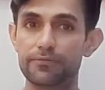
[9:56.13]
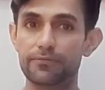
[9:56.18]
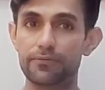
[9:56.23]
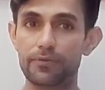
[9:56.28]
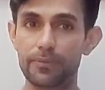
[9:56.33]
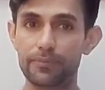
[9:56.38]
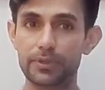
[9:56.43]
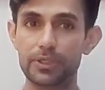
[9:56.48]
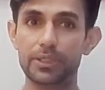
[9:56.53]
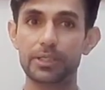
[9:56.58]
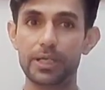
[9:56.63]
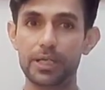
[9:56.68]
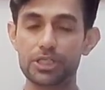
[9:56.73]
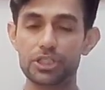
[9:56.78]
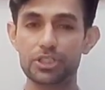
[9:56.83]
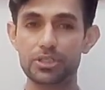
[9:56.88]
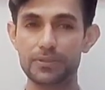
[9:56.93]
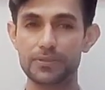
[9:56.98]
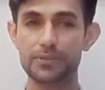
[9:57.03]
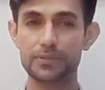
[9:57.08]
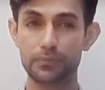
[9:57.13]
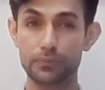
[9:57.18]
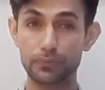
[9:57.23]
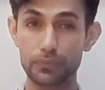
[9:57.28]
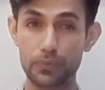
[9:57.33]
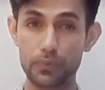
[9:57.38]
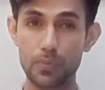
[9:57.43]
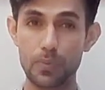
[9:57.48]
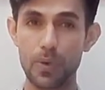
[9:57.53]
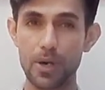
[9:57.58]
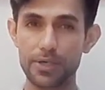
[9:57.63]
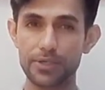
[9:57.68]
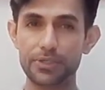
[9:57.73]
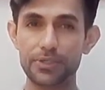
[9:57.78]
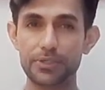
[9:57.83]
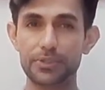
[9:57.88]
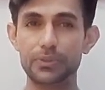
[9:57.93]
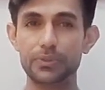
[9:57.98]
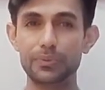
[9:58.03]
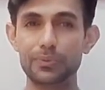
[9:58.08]
from the nations who
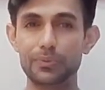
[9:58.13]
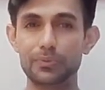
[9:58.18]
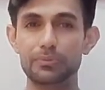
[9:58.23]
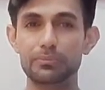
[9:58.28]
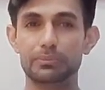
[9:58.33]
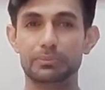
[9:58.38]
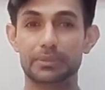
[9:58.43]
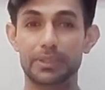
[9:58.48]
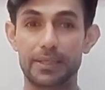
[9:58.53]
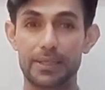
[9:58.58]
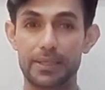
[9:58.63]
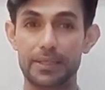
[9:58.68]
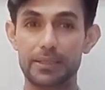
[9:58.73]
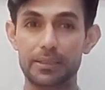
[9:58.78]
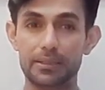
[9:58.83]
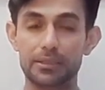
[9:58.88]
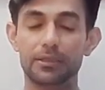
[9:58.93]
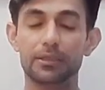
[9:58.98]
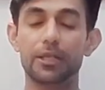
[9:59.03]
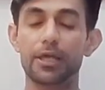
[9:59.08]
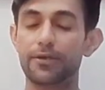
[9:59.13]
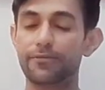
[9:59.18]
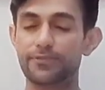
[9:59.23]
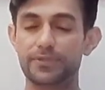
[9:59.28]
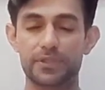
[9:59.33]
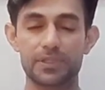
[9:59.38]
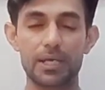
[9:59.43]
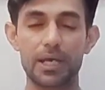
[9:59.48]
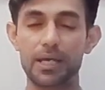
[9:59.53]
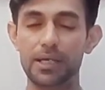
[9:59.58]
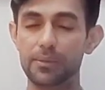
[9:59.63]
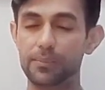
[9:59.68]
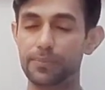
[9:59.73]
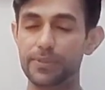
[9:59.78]
wanted to lifestyle,